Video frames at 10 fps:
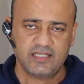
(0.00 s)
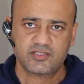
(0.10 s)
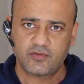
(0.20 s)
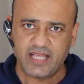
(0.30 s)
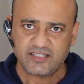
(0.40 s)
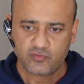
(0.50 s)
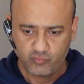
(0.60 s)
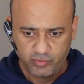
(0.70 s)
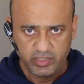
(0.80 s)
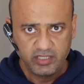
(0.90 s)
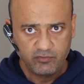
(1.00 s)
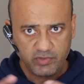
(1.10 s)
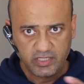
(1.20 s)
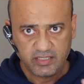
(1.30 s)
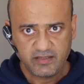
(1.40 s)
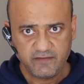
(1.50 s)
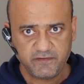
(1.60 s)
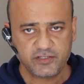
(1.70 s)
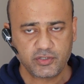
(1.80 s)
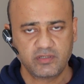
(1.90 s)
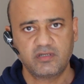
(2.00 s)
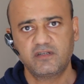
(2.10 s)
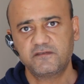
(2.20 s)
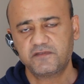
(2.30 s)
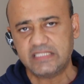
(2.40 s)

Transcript: so that's really really the vision of